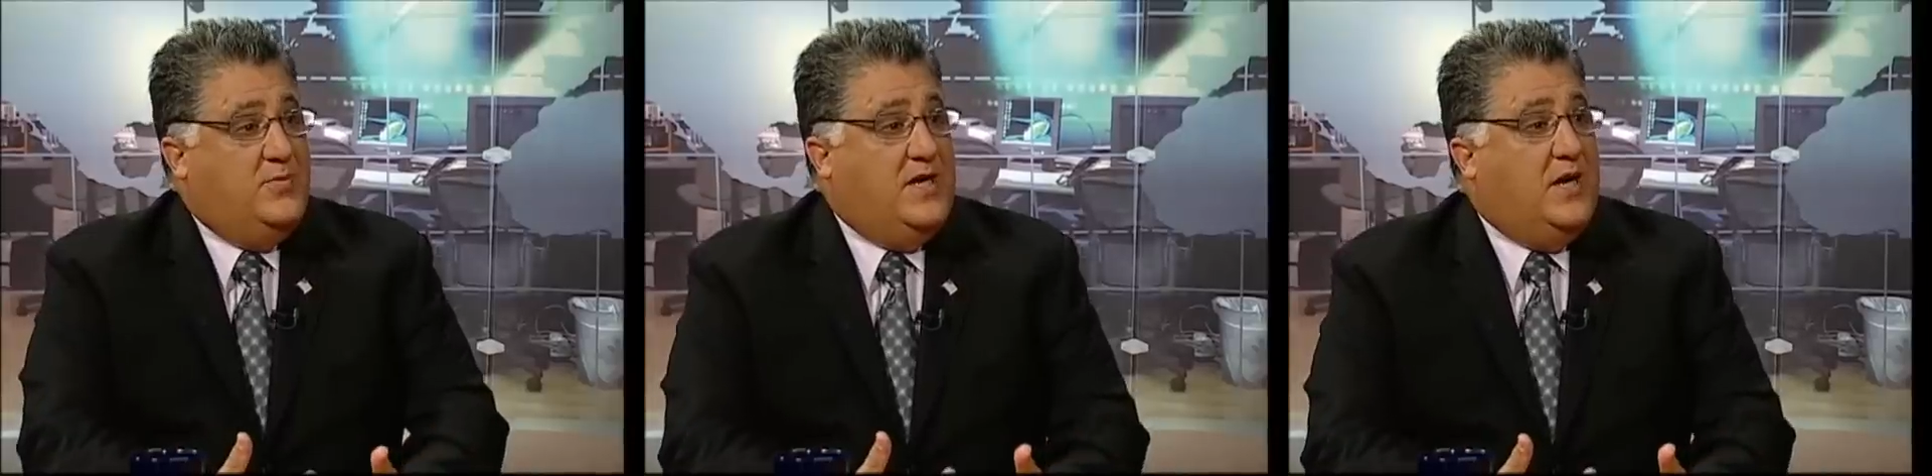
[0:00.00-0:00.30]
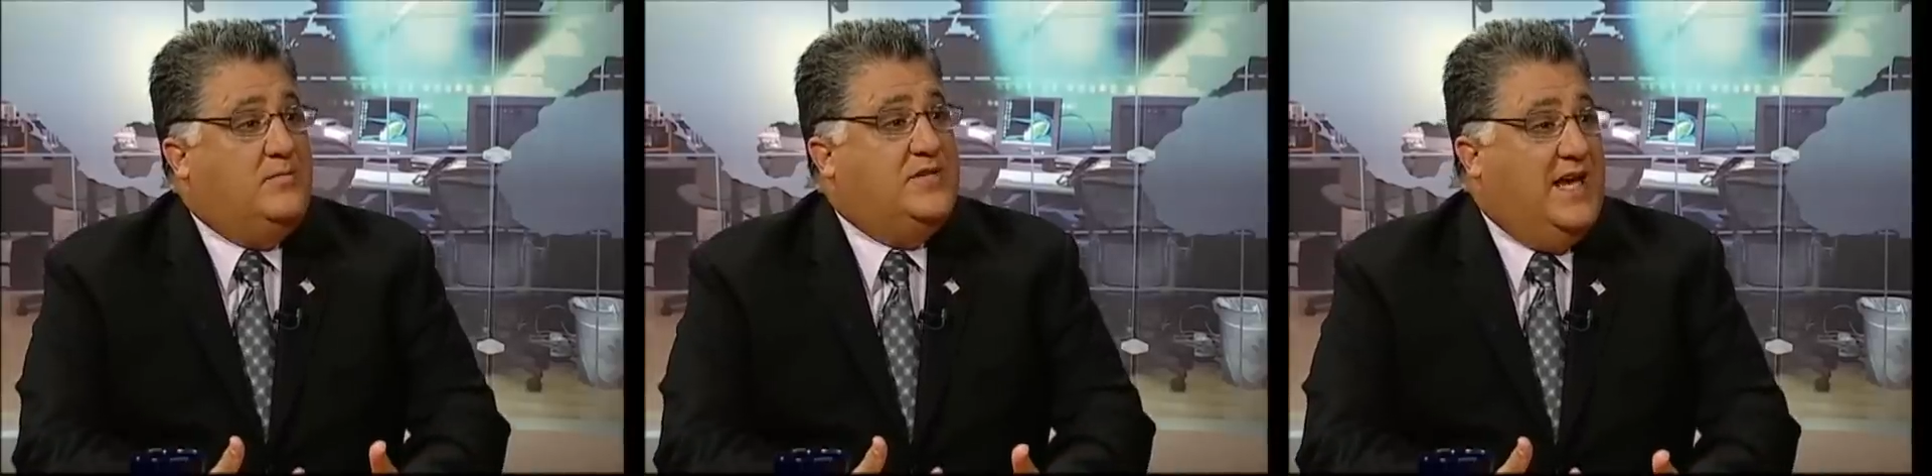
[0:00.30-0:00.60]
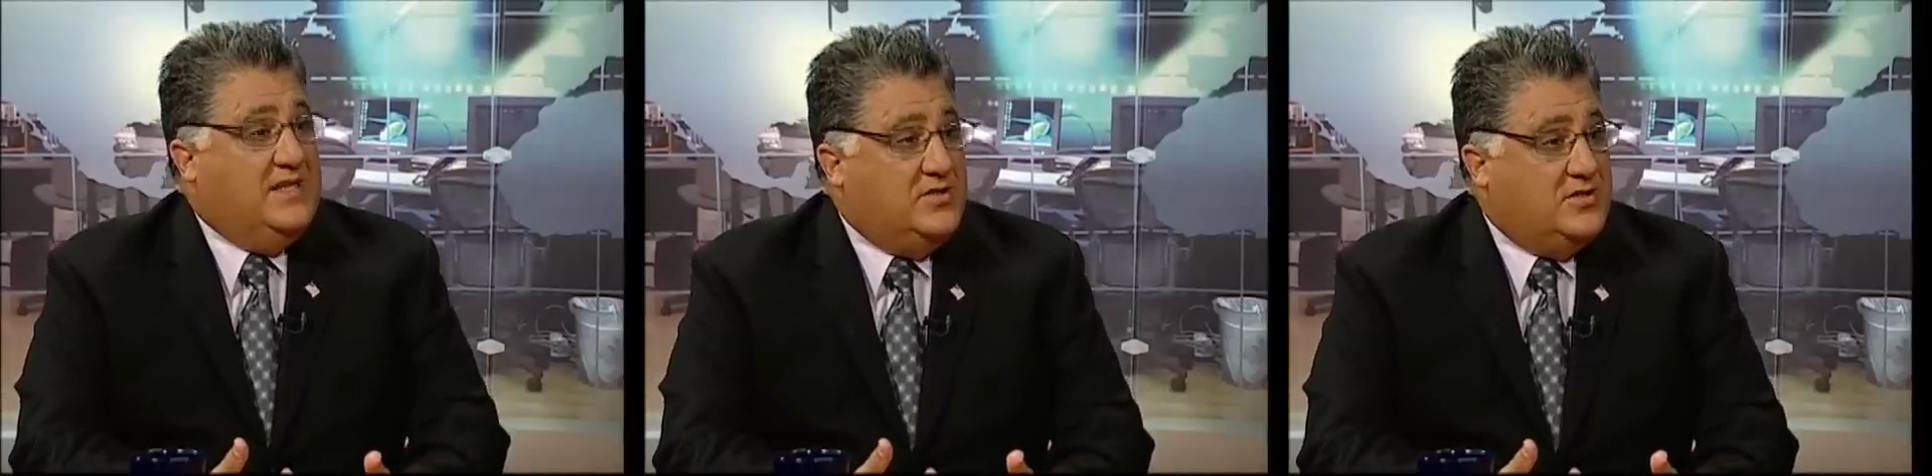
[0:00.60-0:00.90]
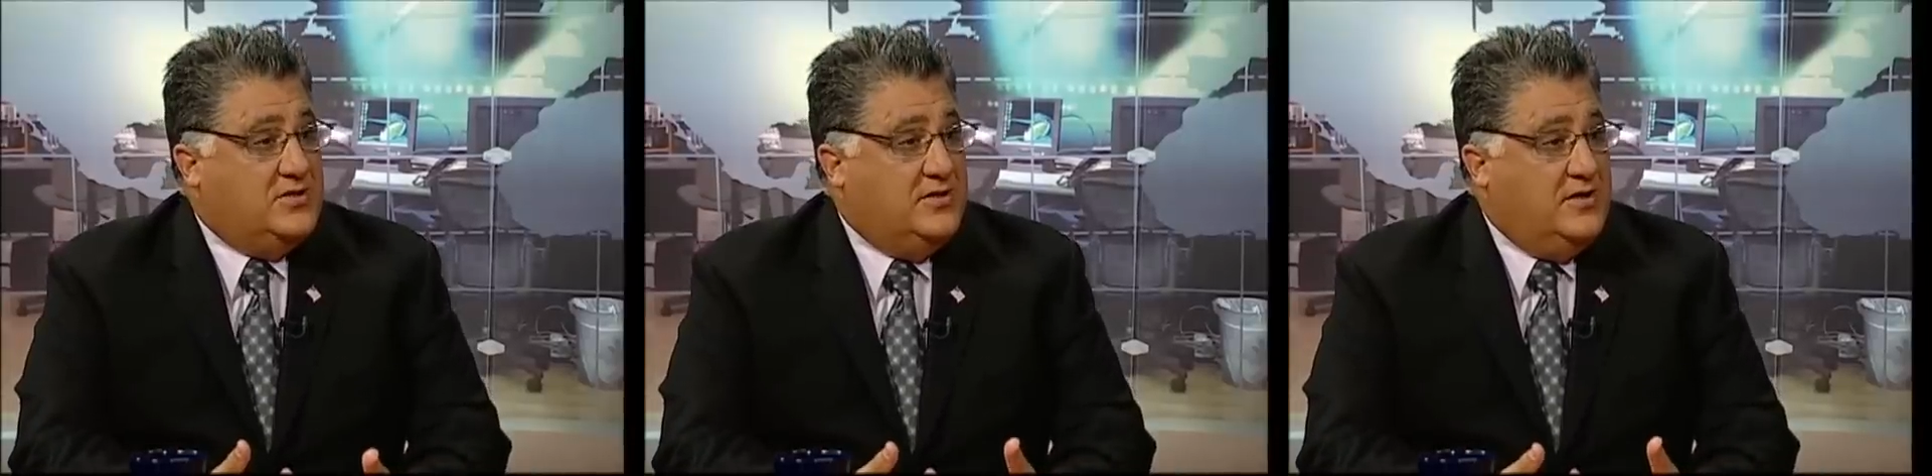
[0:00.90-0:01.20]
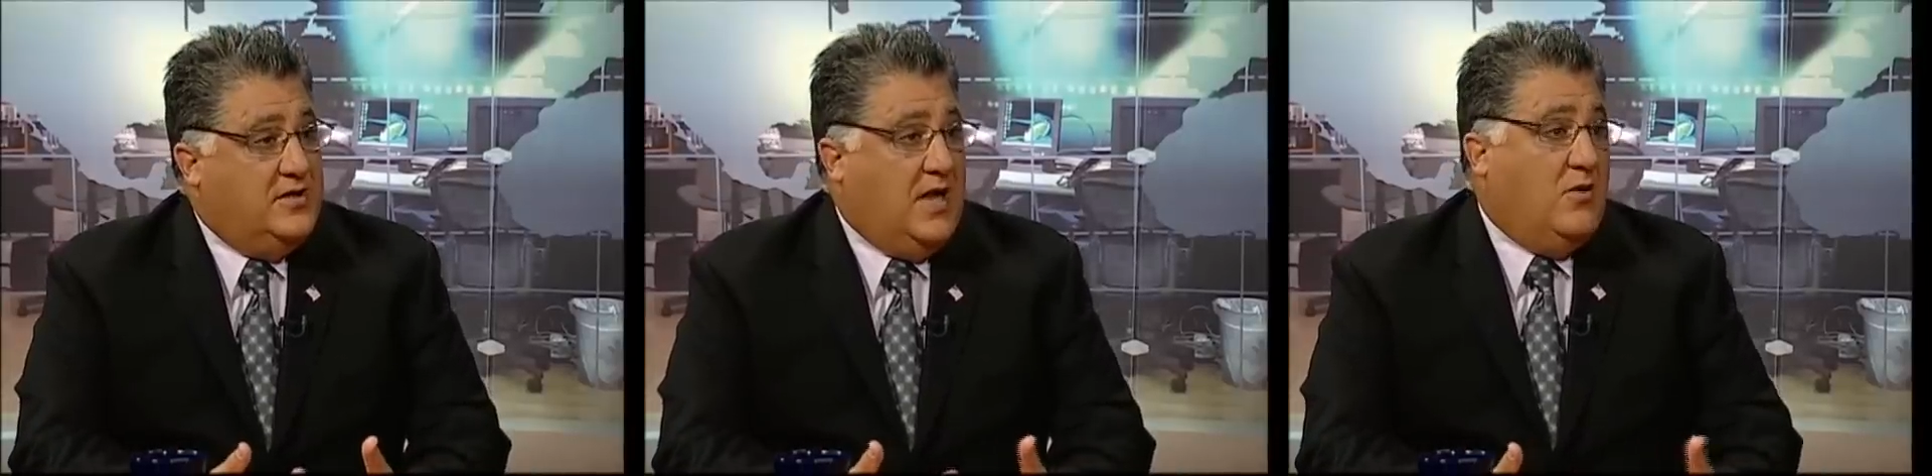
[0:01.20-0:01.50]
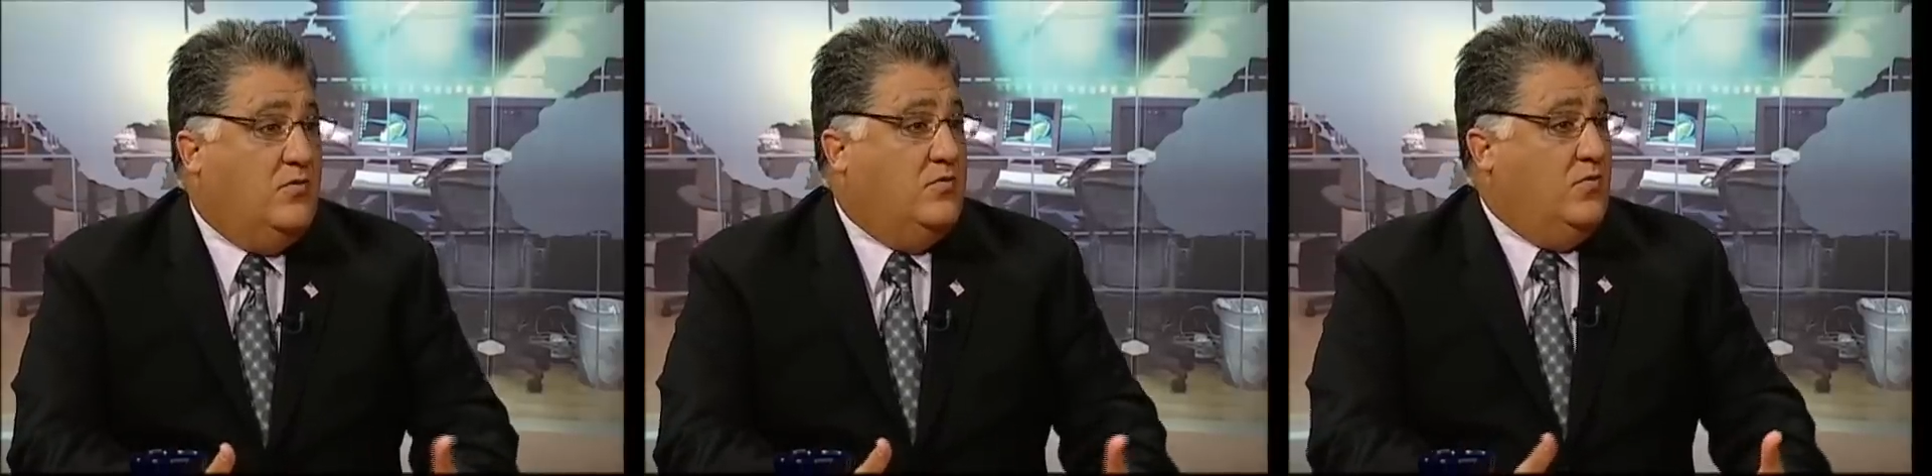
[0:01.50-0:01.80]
become tense. Now,